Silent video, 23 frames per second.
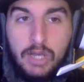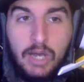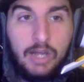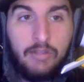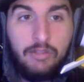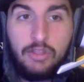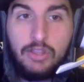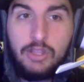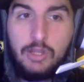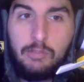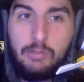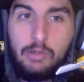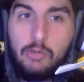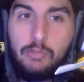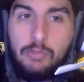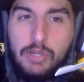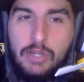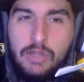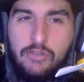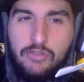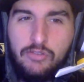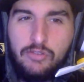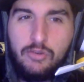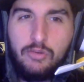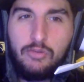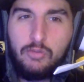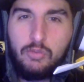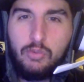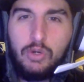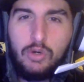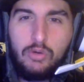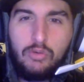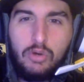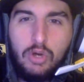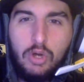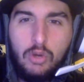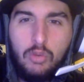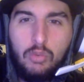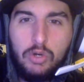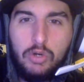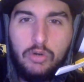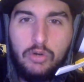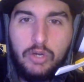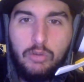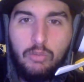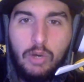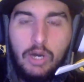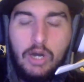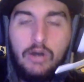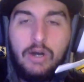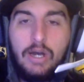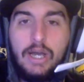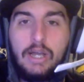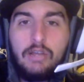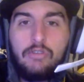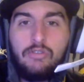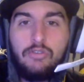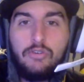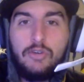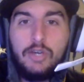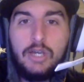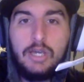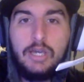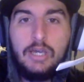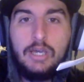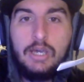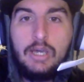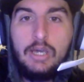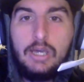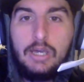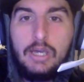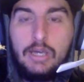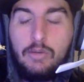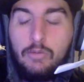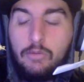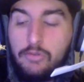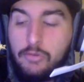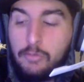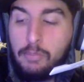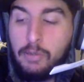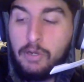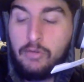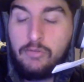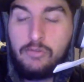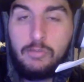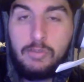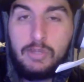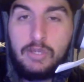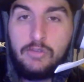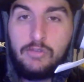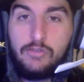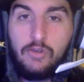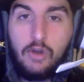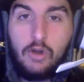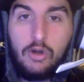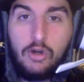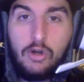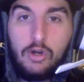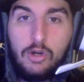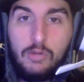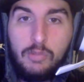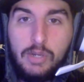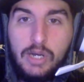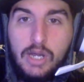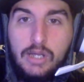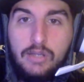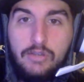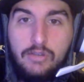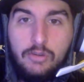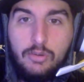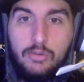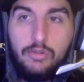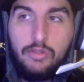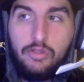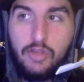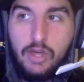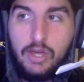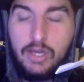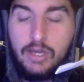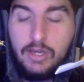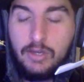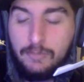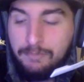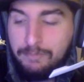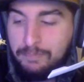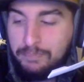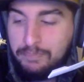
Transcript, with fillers: I think the bullpen suits Wil Crowe really well, actually. He was supposed to be a starter, but I do think